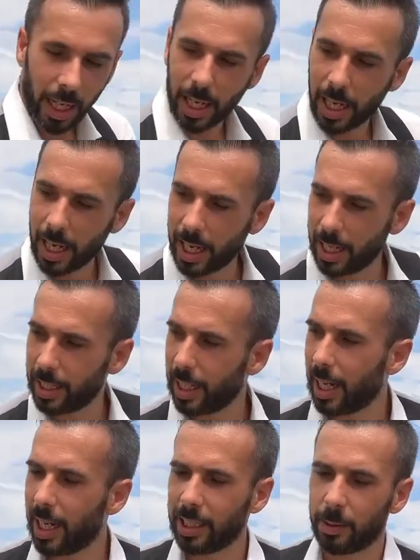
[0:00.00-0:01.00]
And
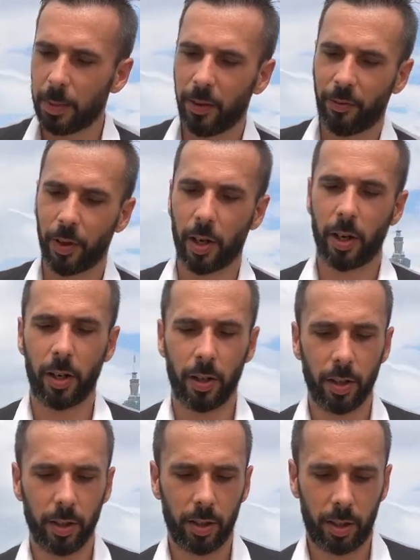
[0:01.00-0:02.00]
as before,
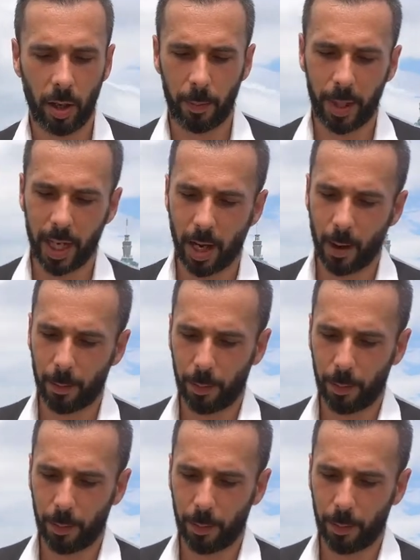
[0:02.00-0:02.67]
top it up